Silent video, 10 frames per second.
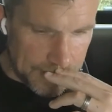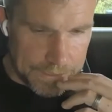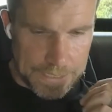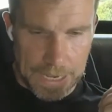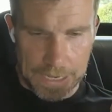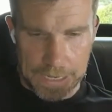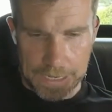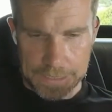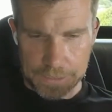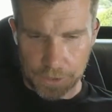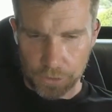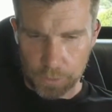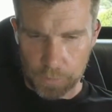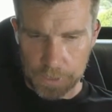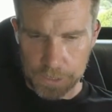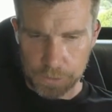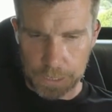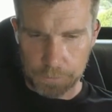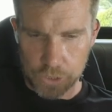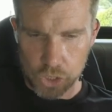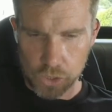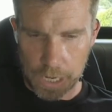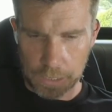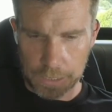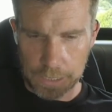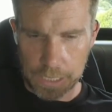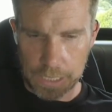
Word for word: is asked, I thought minus twenty was trailing.